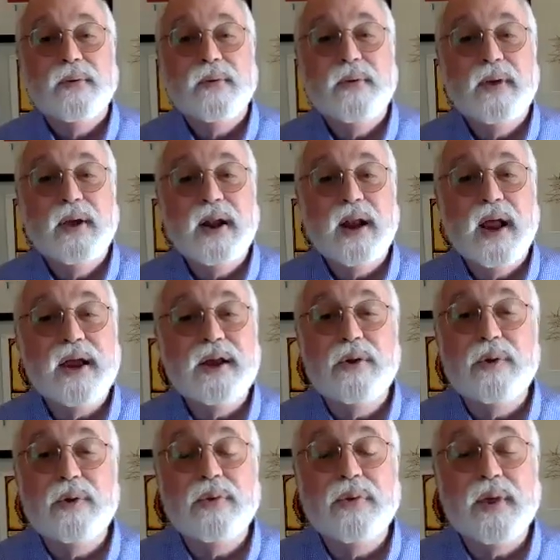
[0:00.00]
And I
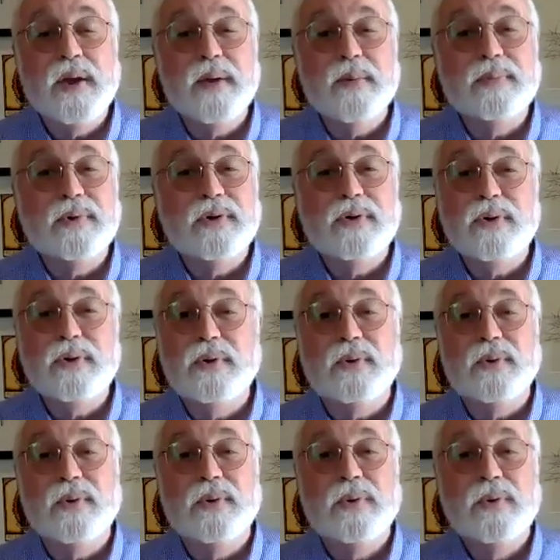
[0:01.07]
knew them
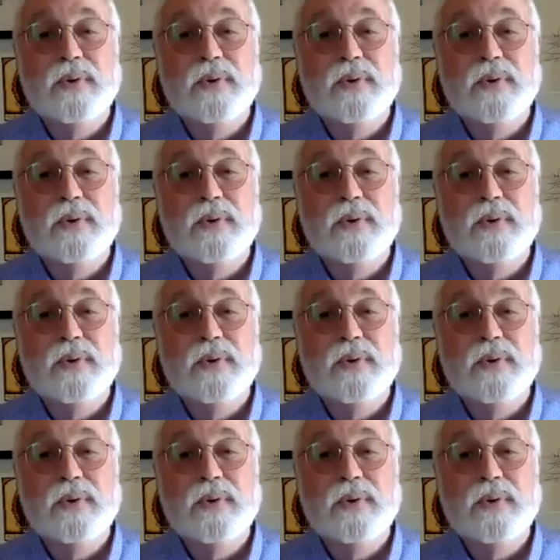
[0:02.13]
too.